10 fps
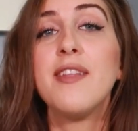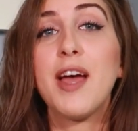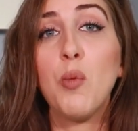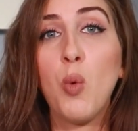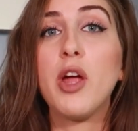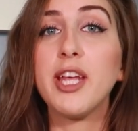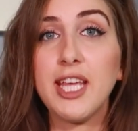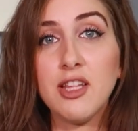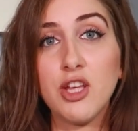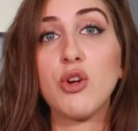that want to
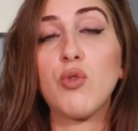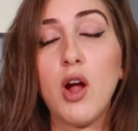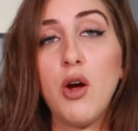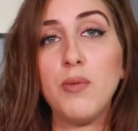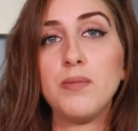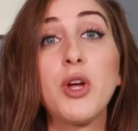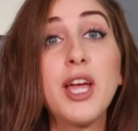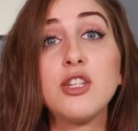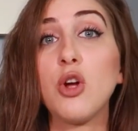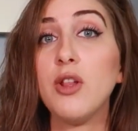heal and grow. So
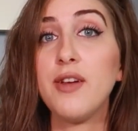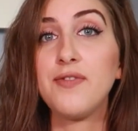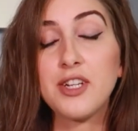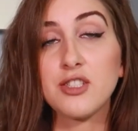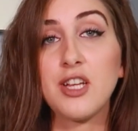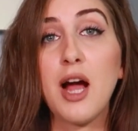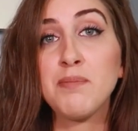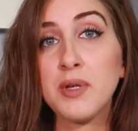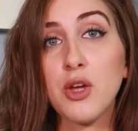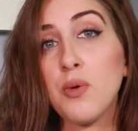again, don't let fear
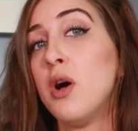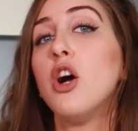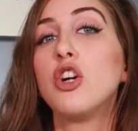stop you.